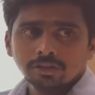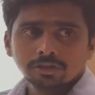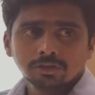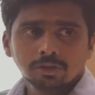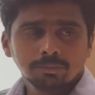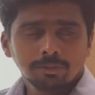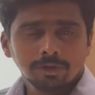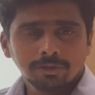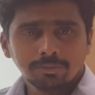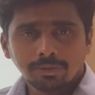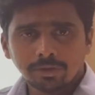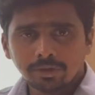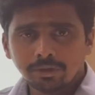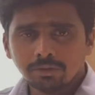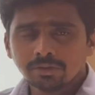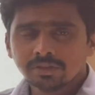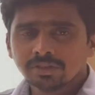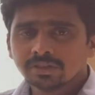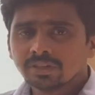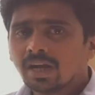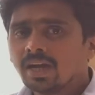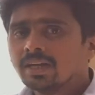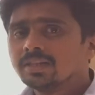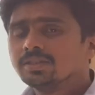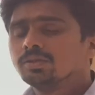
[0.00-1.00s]
So before you
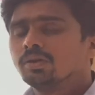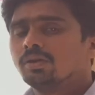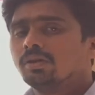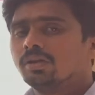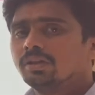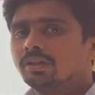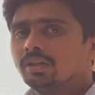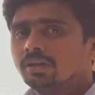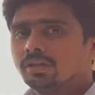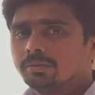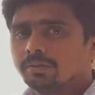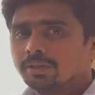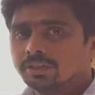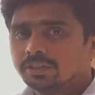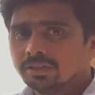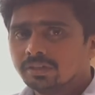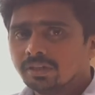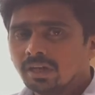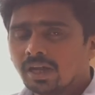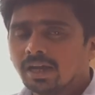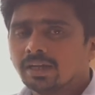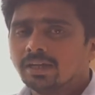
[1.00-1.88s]
start solving the question,